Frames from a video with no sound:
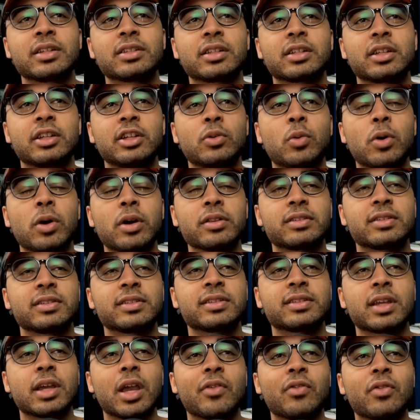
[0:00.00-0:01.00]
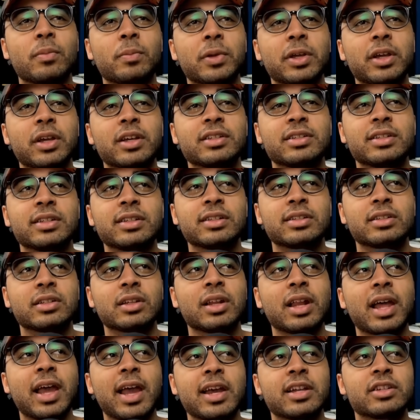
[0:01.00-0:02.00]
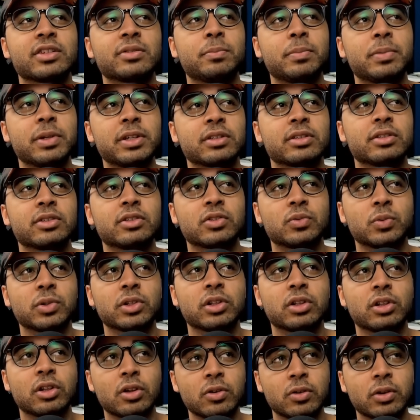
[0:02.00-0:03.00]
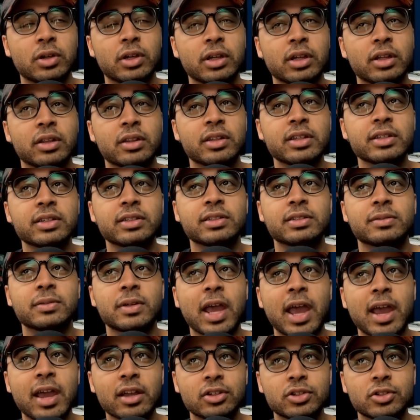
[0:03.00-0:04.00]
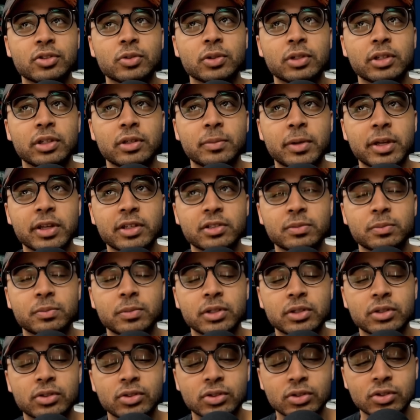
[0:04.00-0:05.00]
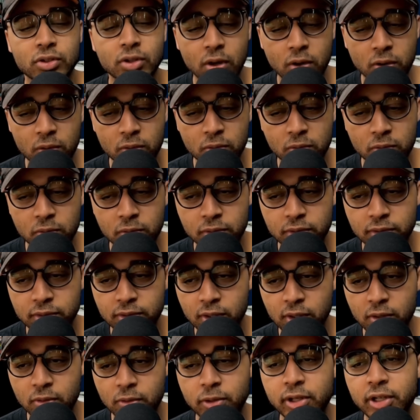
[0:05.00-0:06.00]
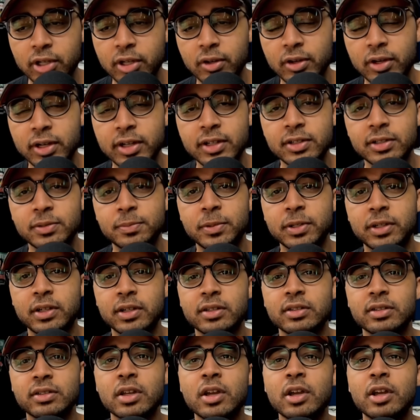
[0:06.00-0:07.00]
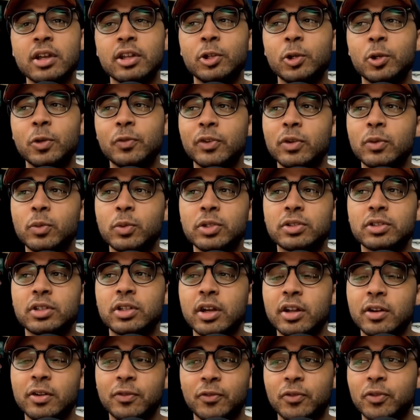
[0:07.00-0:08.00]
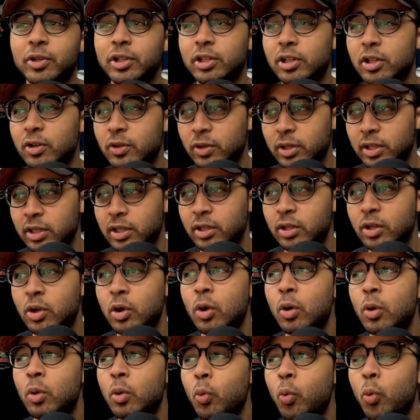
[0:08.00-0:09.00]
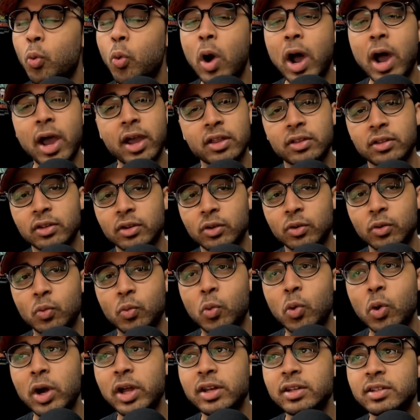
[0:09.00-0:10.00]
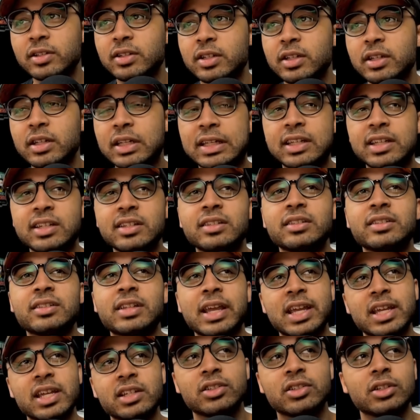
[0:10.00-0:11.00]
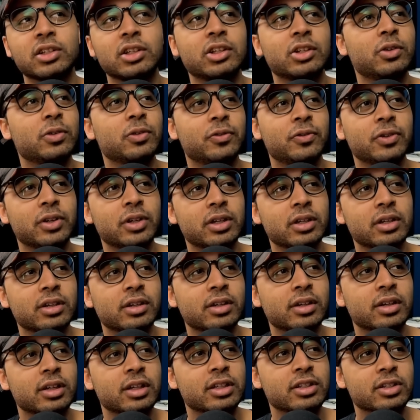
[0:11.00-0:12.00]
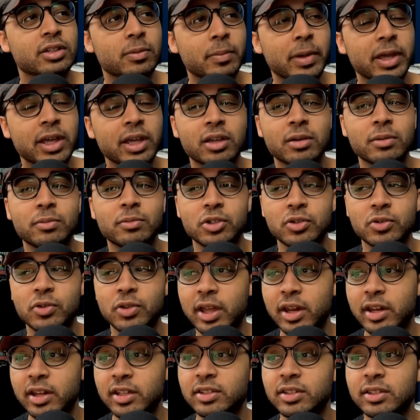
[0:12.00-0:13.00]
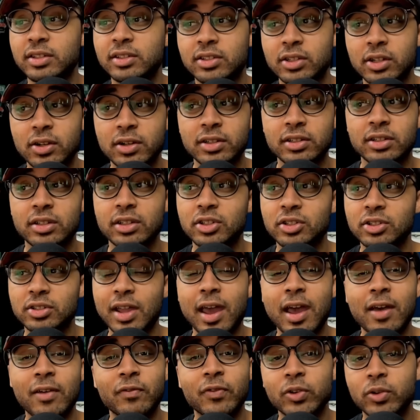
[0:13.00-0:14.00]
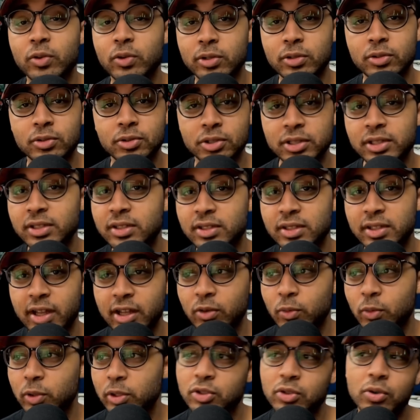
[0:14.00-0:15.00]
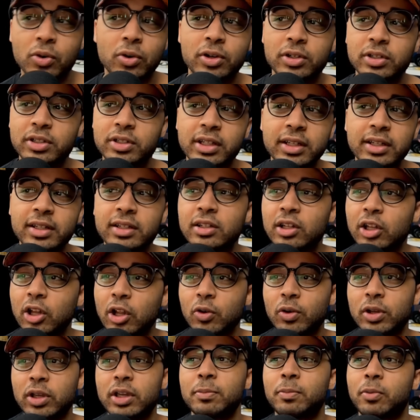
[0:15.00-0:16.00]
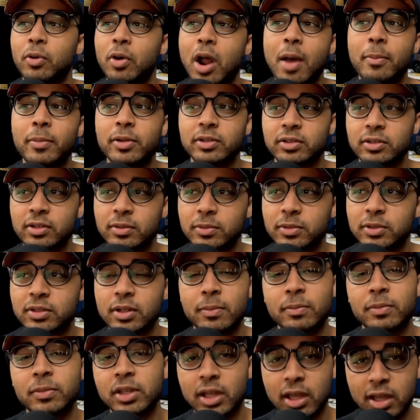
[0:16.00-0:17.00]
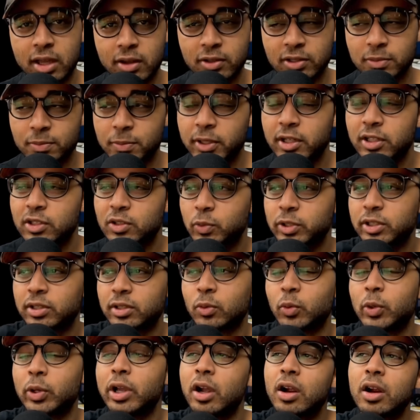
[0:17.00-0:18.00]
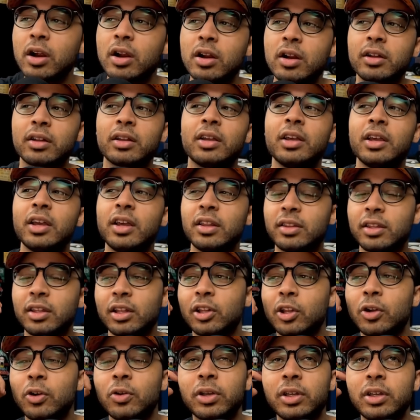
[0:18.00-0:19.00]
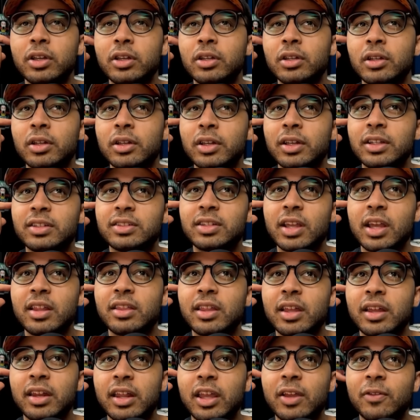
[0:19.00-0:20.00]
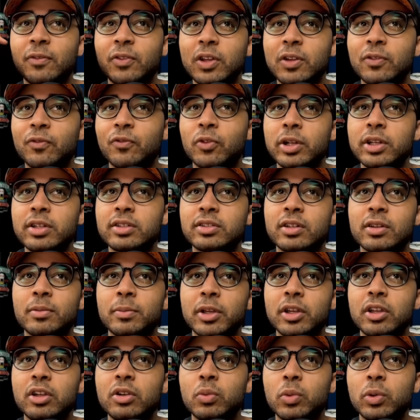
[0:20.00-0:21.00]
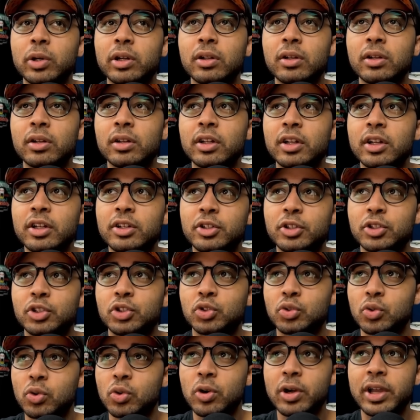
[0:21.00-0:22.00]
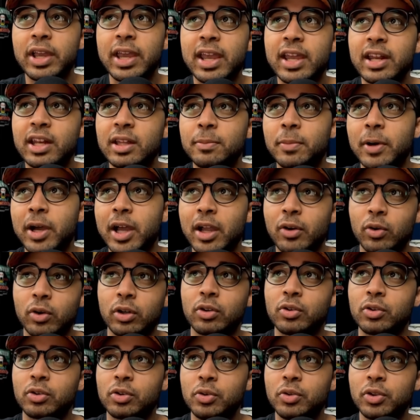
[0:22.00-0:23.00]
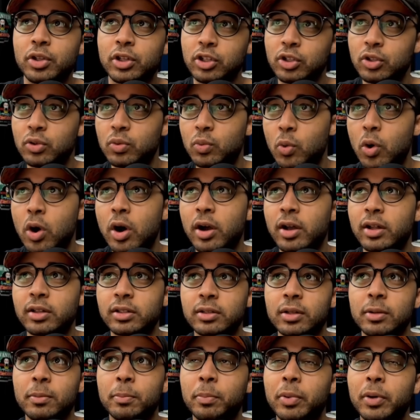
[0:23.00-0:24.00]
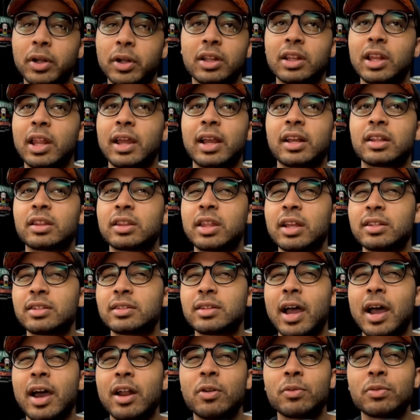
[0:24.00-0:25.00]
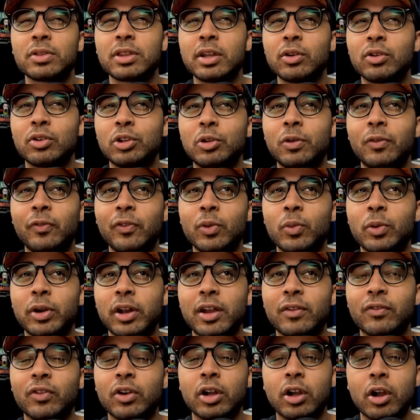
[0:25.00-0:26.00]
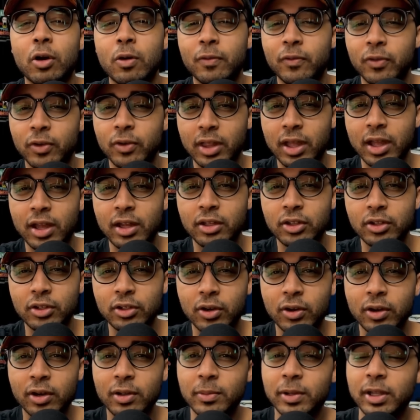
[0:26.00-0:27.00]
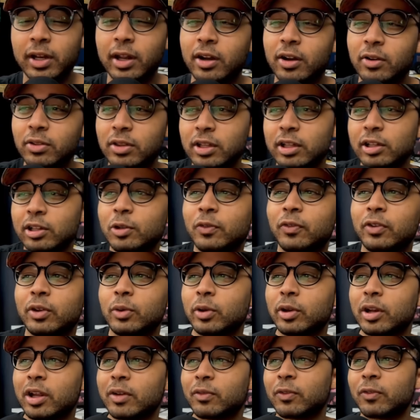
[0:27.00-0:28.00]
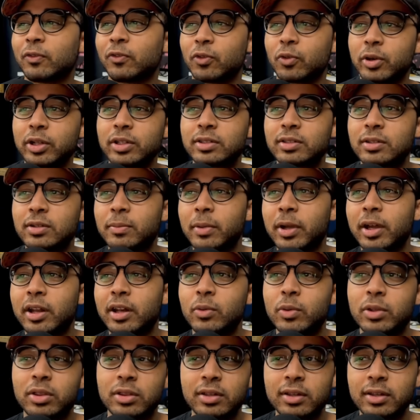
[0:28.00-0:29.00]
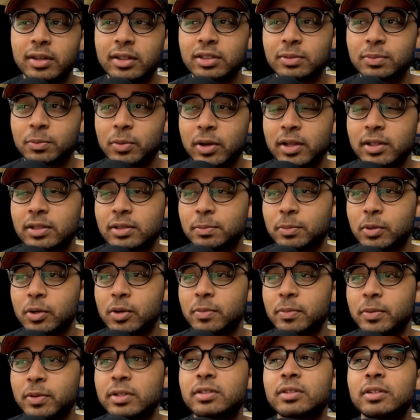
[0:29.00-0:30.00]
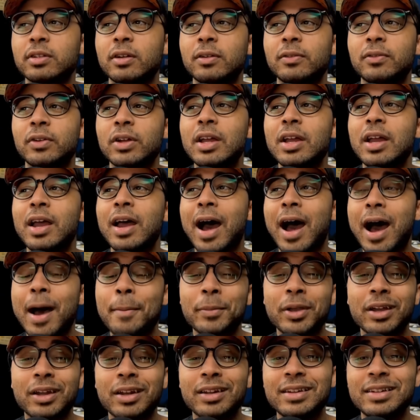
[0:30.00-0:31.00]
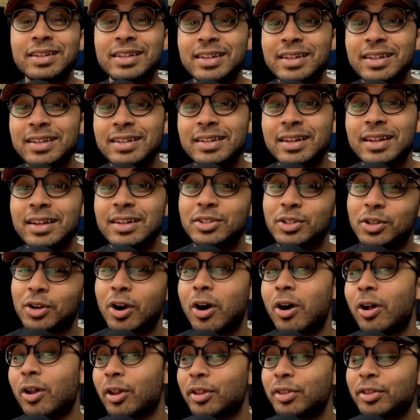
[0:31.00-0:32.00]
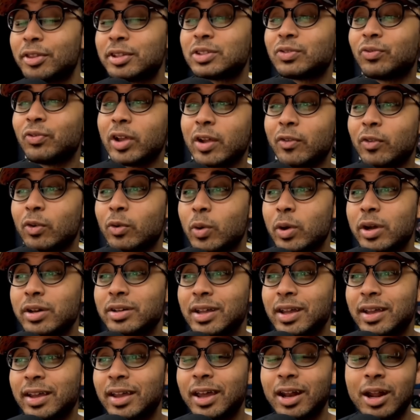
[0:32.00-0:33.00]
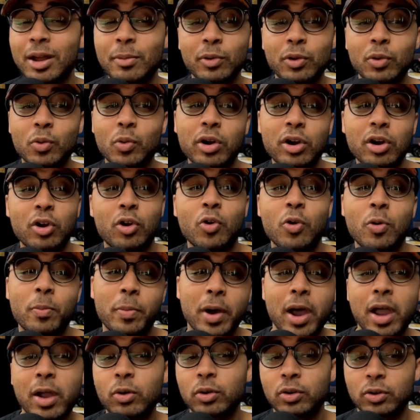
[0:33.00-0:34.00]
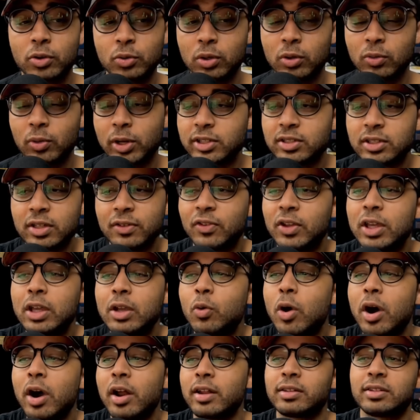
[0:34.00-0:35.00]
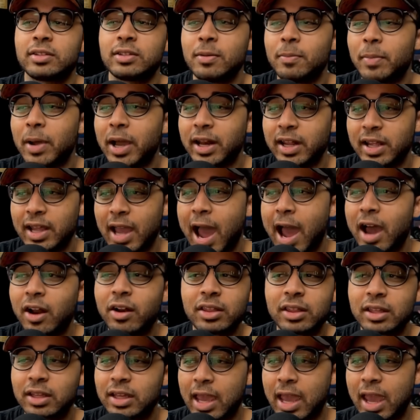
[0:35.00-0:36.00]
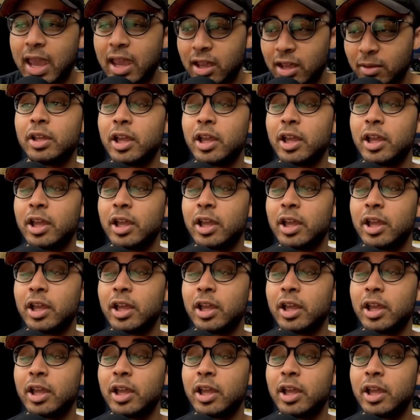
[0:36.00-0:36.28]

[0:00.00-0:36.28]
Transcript: that he wants to save him because he still has business with Loki. This actually makes me so curious because Luffy was gonna free Loki. Why though? What did he say Luffy to make him do that? Is it seriously just half a grilled cheese sandwich, or did Loki promise him something else? Because we heard that Loki said that if he frees him, he will destroy any pirate crew that you want. But like, I don't think Luffy would ever go for that. You know what I mean? I don't think Luffy would ever free somebody with the express purpose of, I'm gonna need to call in this favor one day and I'm gonna want a whole pirate crew erased. If he wanted somebody out of the game,